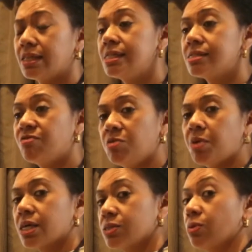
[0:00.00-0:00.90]
And this
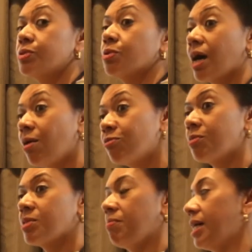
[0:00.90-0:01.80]
feedback has also come
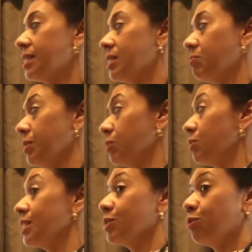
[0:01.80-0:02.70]
from the participants,
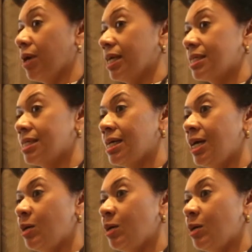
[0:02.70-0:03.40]
which is great,